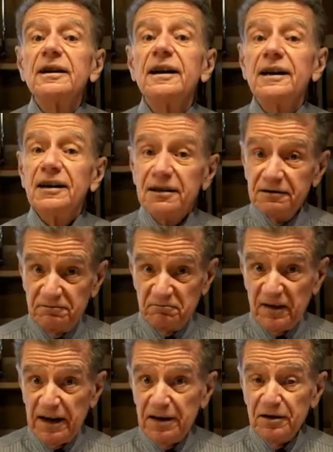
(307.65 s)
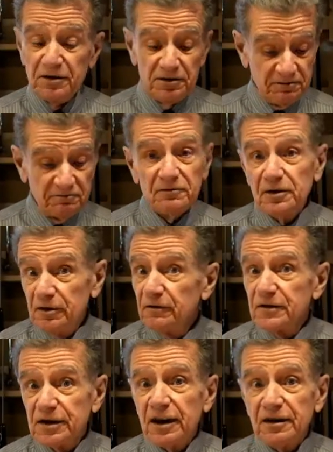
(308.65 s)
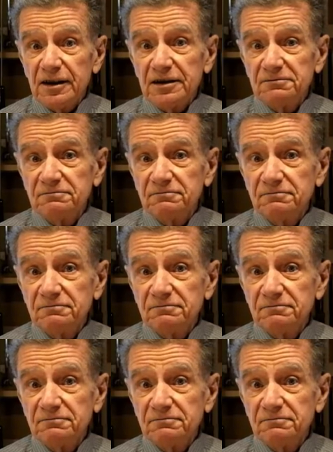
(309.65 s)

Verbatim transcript: and thank you, you've shared it.